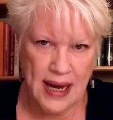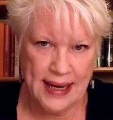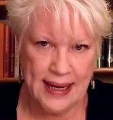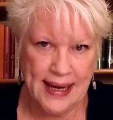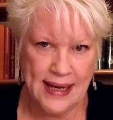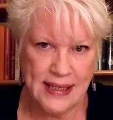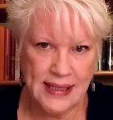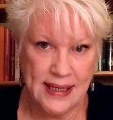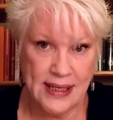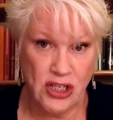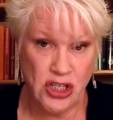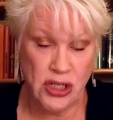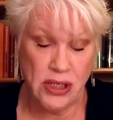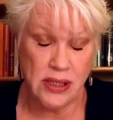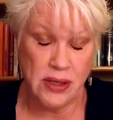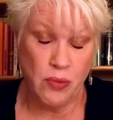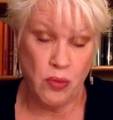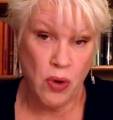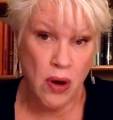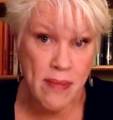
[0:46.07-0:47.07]
I guess, because
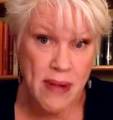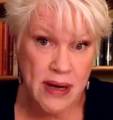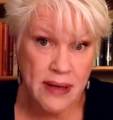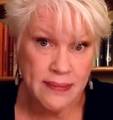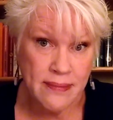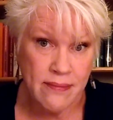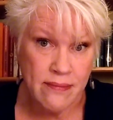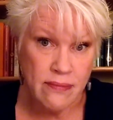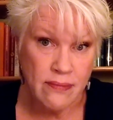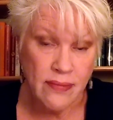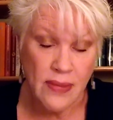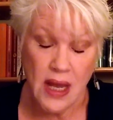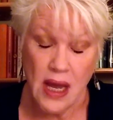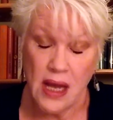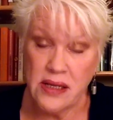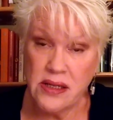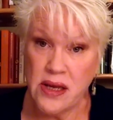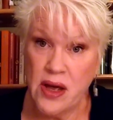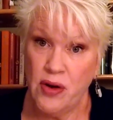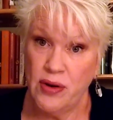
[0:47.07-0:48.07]
she's a woman.
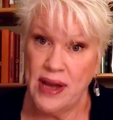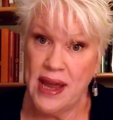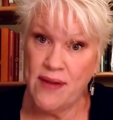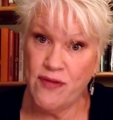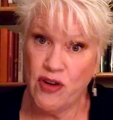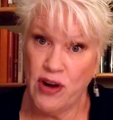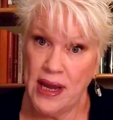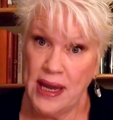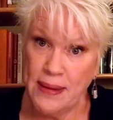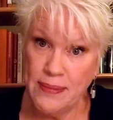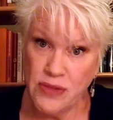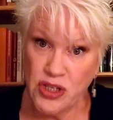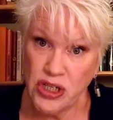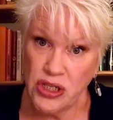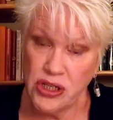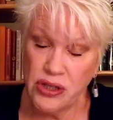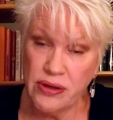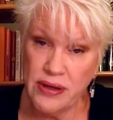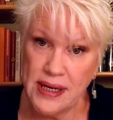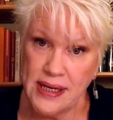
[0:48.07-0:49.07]
It's not okay for him
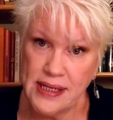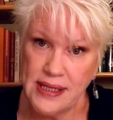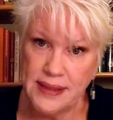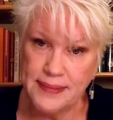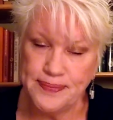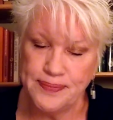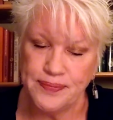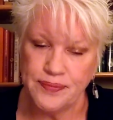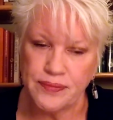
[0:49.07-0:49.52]
to do it.